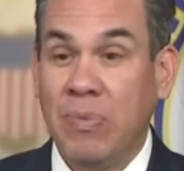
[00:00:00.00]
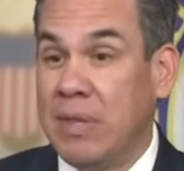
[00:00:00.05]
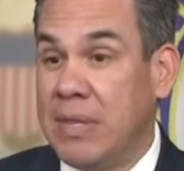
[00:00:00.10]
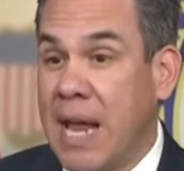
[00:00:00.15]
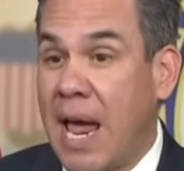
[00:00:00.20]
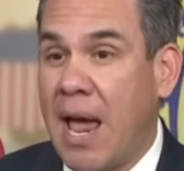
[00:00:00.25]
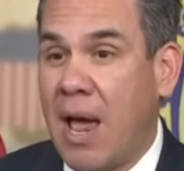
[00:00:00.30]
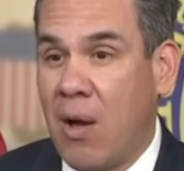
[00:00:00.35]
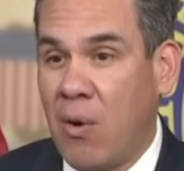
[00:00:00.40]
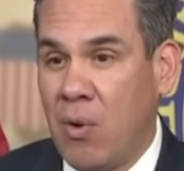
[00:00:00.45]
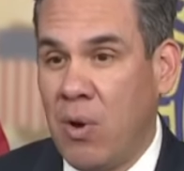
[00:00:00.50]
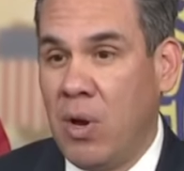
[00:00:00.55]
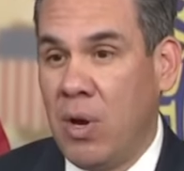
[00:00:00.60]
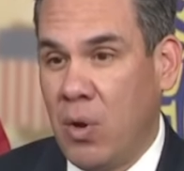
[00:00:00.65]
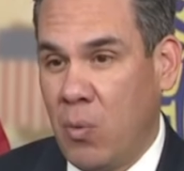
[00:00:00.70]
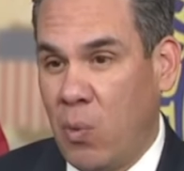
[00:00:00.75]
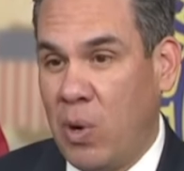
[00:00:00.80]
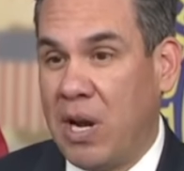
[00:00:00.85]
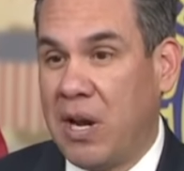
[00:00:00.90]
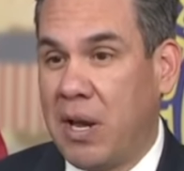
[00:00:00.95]
Now,
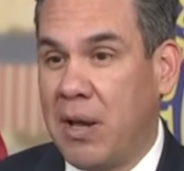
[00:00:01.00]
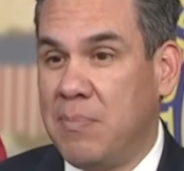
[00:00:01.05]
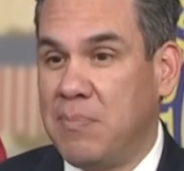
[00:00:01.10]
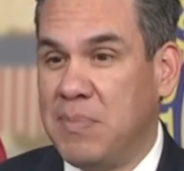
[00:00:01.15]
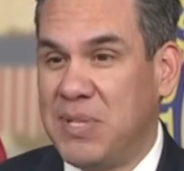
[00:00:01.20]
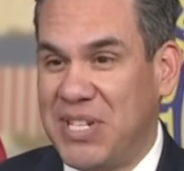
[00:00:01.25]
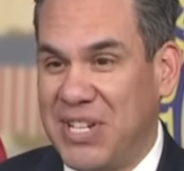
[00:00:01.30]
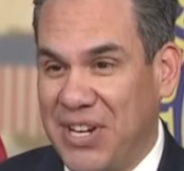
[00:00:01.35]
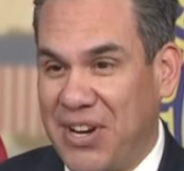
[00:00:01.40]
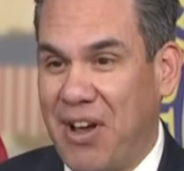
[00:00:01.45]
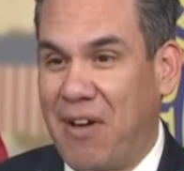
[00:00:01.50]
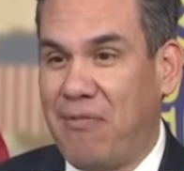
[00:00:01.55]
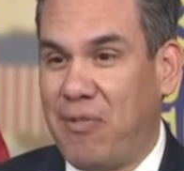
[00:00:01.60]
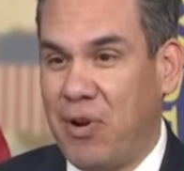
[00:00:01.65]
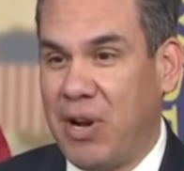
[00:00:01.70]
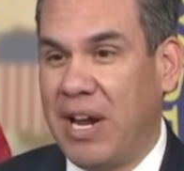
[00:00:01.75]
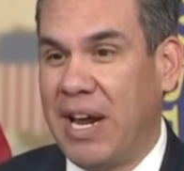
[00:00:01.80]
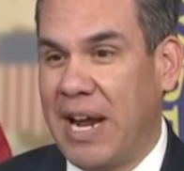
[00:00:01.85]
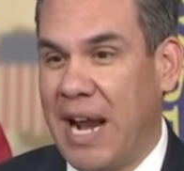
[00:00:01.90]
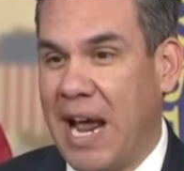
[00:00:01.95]
when it comes to
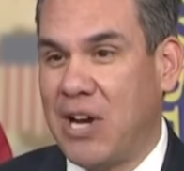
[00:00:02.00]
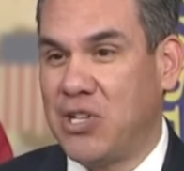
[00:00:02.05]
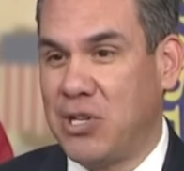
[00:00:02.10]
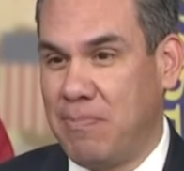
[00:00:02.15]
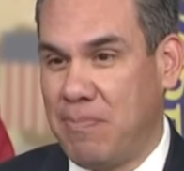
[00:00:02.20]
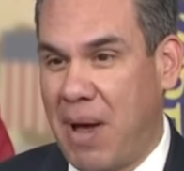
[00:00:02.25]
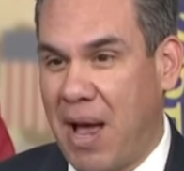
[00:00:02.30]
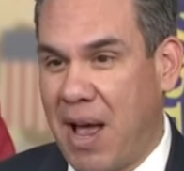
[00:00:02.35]
governing and actually